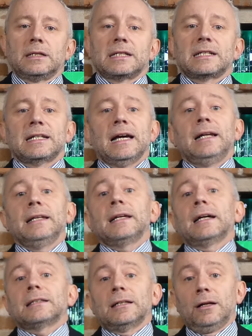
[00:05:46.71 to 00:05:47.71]

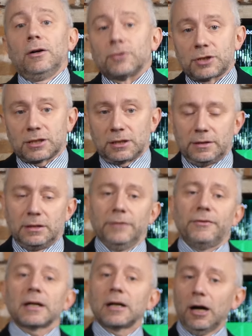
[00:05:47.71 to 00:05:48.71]
Selling at a loss.
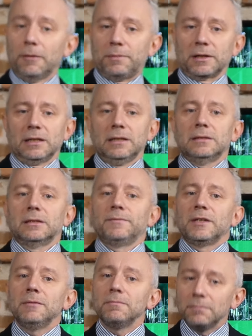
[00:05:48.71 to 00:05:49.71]
If a company needs
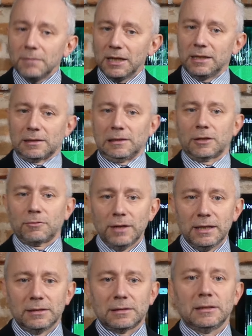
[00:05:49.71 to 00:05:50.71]
immediate
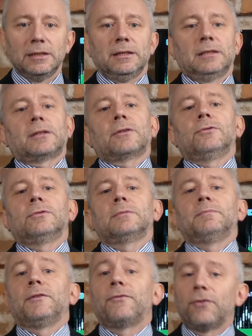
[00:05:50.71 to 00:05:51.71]
liquidity, it
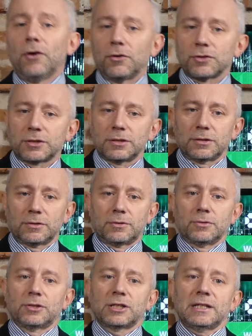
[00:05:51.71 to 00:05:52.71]
could be forced
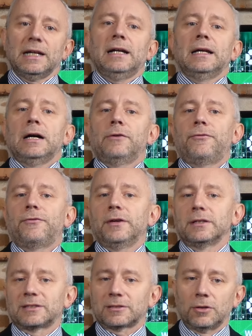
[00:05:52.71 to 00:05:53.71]
to sell off
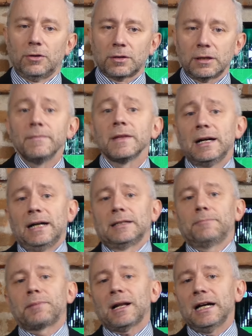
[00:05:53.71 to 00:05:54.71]
its stock at
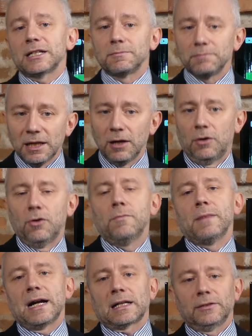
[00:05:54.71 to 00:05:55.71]
a price below
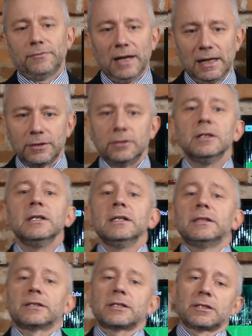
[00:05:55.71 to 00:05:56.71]
market value,
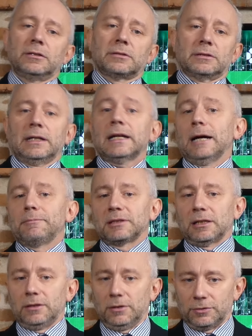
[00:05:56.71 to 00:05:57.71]
resulting in a
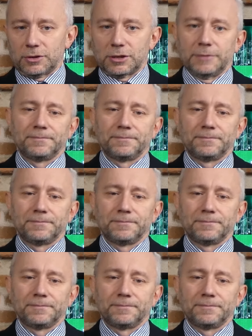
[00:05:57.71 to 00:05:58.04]
capital loss.